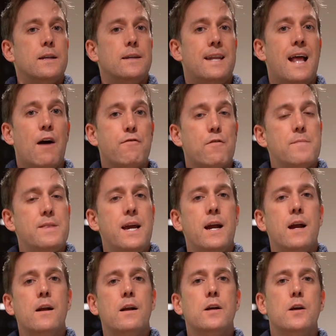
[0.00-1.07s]
now from
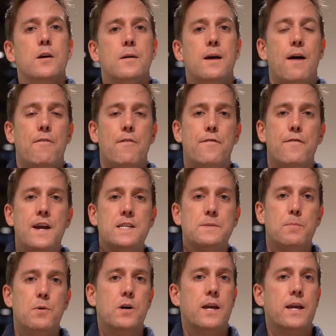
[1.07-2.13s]
there, have a
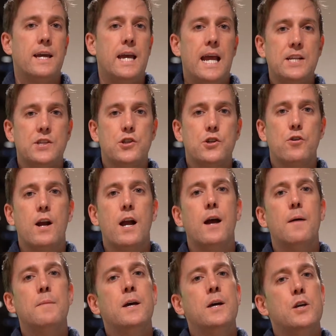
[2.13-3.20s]
Facebook,
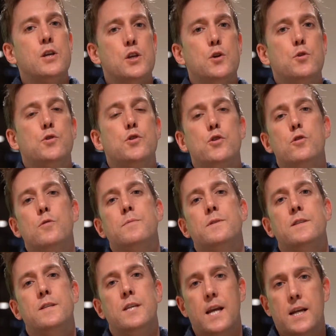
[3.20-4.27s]
Instagram, YouTube,
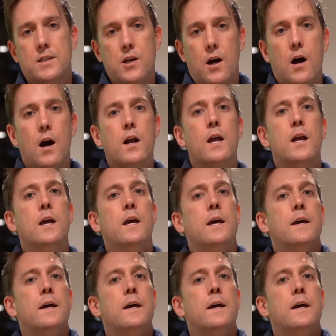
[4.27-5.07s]
TikTok.